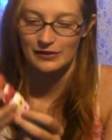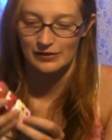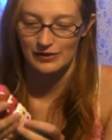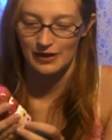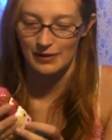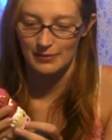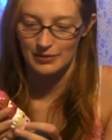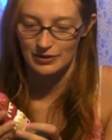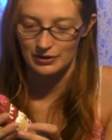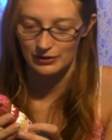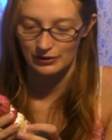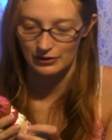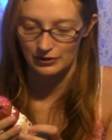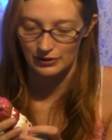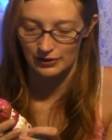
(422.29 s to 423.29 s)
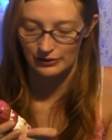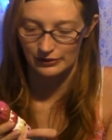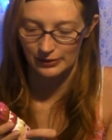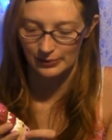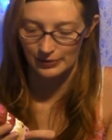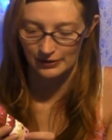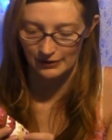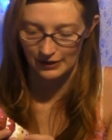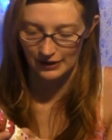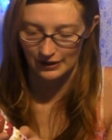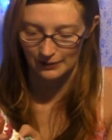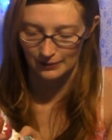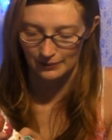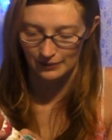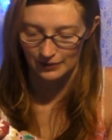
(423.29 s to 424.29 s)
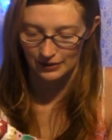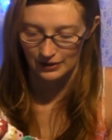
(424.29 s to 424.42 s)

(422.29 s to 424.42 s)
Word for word: So now I'm going to do little close-ups of them